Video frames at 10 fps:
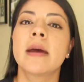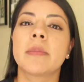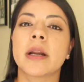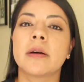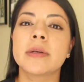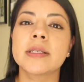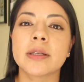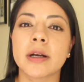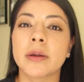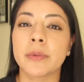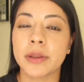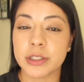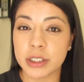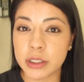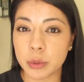But always start with
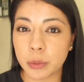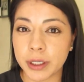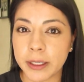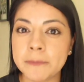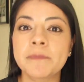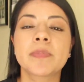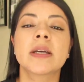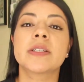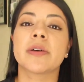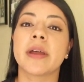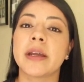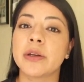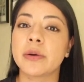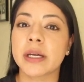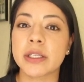just one so that you
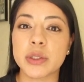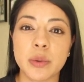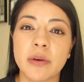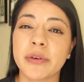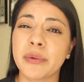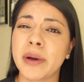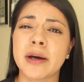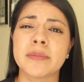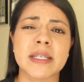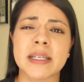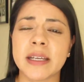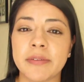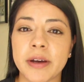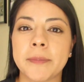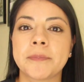don't get too overwhelmed and
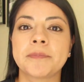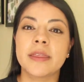give up.